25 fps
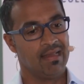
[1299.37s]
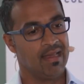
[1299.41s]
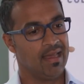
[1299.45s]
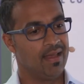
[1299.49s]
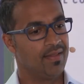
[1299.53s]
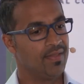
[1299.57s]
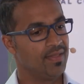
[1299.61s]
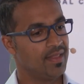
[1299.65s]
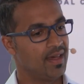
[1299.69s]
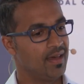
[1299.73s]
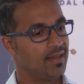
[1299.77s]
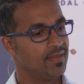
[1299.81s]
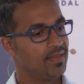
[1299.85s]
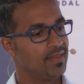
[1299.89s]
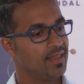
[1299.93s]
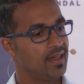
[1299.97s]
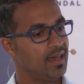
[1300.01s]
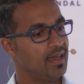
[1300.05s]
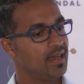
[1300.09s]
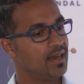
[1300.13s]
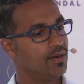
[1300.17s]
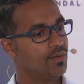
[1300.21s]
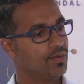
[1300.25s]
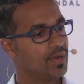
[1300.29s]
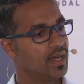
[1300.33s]
and then
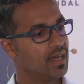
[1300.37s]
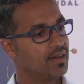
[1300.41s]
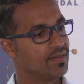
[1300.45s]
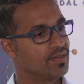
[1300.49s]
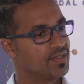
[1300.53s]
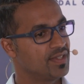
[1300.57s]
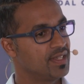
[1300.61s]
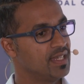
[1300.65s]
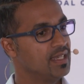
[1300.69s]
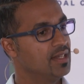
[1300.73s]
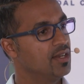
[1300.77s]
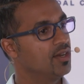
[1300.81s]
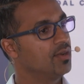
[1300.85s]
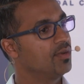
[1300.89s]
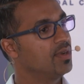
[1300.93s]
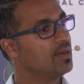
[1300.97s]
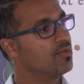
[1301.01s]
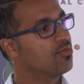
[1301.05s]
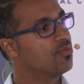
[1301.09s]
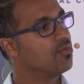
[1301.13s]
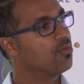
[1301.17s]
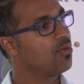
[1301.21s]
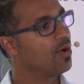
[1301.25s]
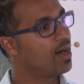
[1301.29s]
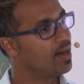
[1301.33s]
there we have seen only
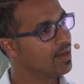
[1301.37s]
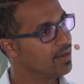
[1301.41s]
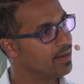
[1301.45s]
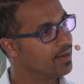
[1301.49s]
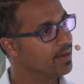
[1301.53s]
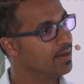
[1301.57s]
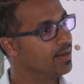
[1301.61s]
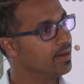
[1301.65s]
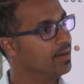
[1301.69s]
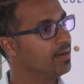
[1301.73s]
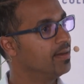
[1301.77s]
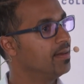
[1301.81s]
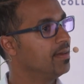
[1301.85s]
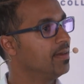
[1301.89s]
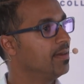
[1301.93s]
1